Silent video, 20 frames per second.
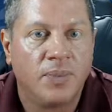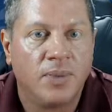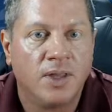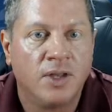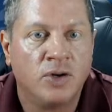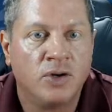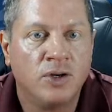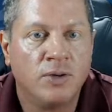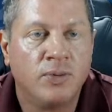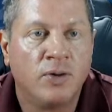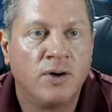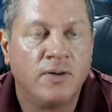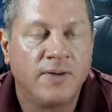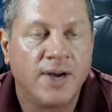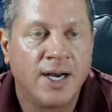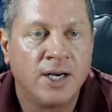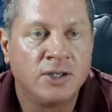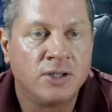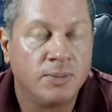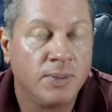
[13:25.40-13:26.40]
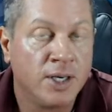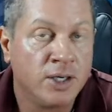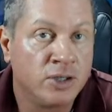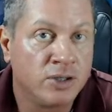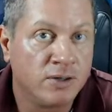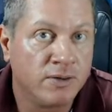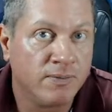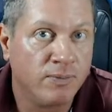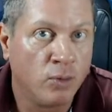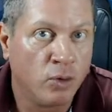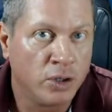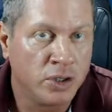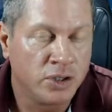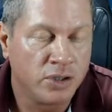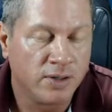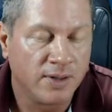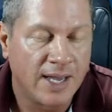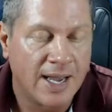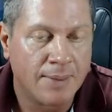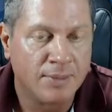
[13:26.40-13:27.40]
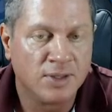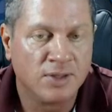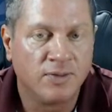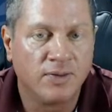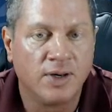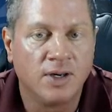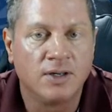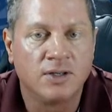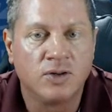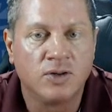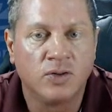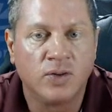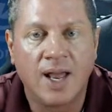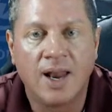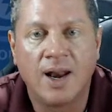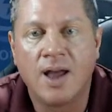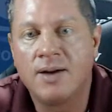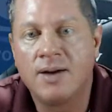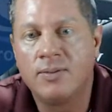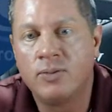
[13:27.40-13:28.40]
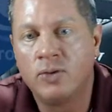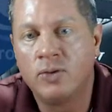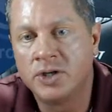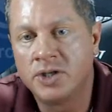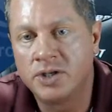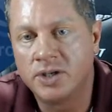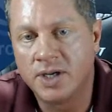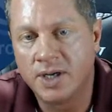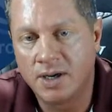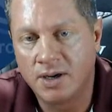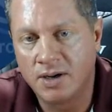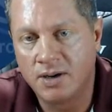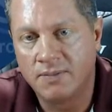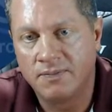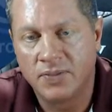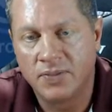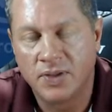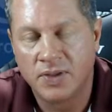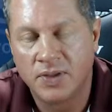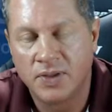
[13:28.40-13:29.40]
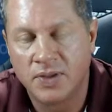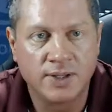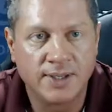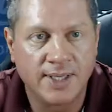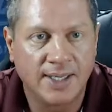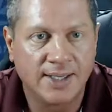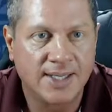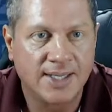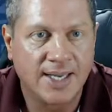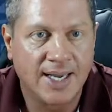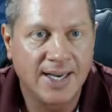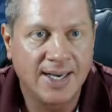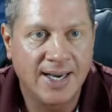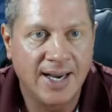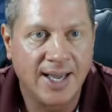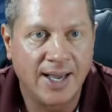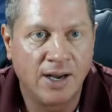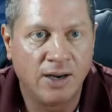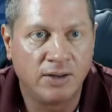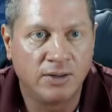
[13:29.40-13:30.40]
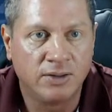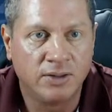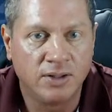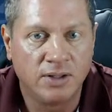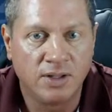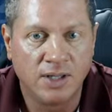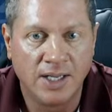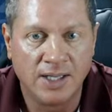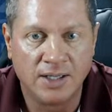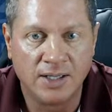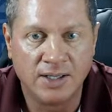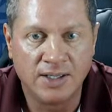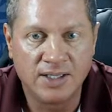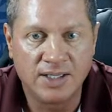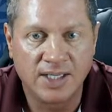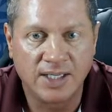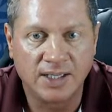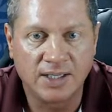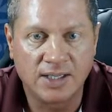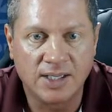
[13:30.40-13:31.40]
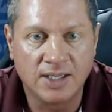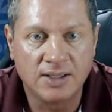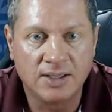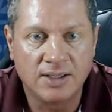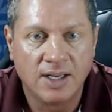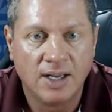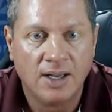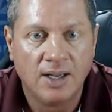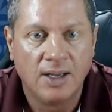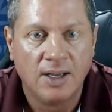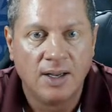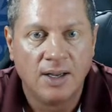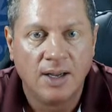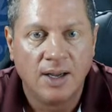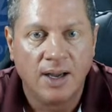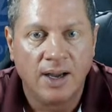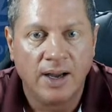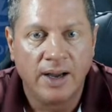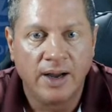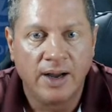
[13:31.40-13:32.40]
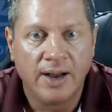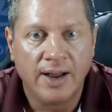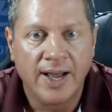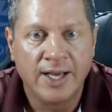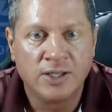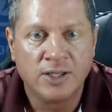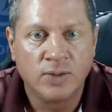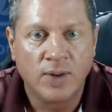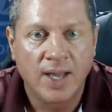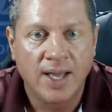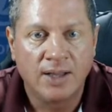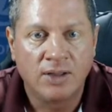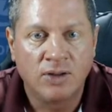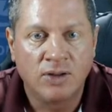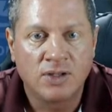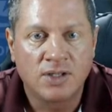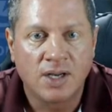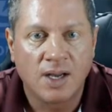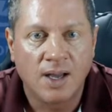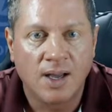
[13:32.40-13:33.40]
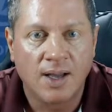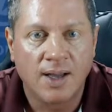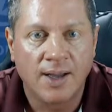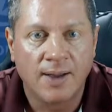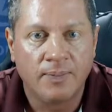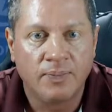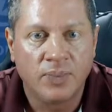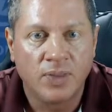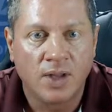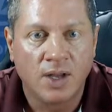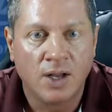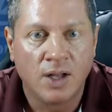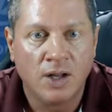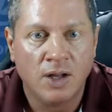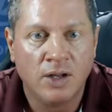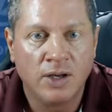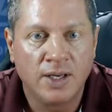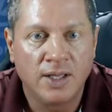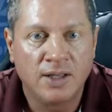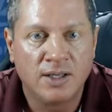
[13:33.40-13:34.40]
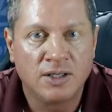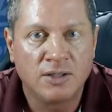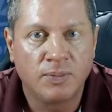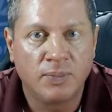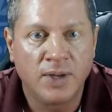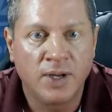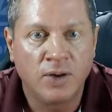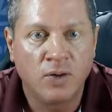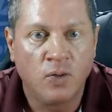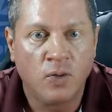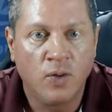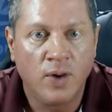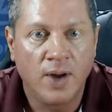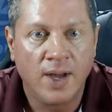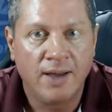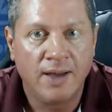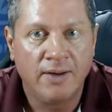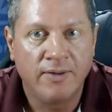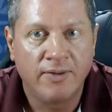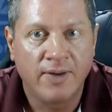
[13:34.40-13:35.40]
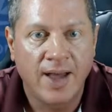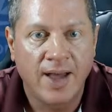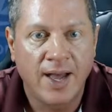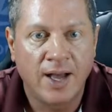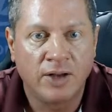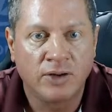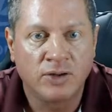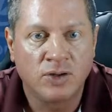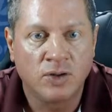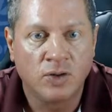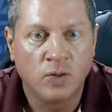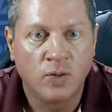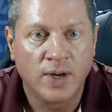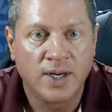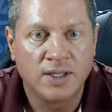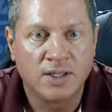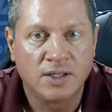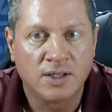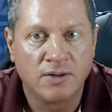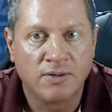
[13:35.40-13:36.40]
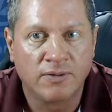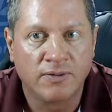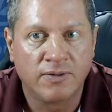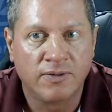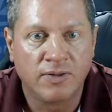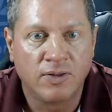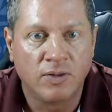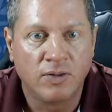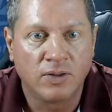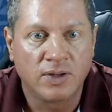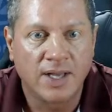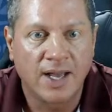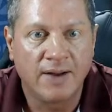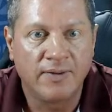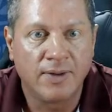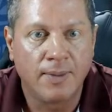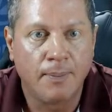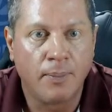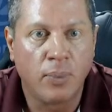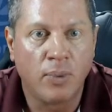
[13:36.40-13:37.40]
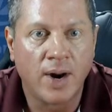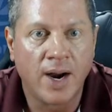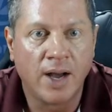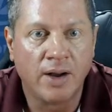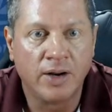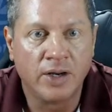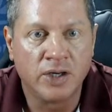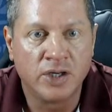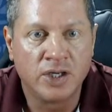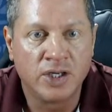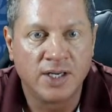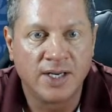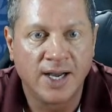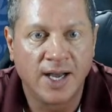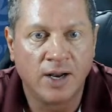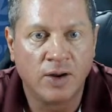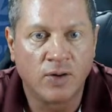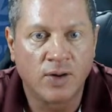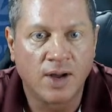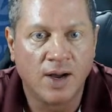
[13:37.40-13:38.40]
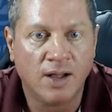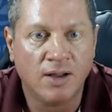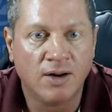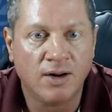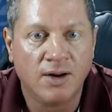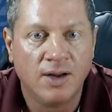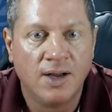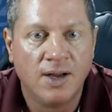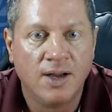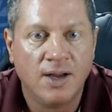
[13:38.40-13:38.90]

The dew point value is a measure of moisture in the atmosphere. So we got a lot of moisture here, of course, outside now. It's in the 60s. Uh, as we head through time, look at this big wave out to the west of kind of a brownish yellow color.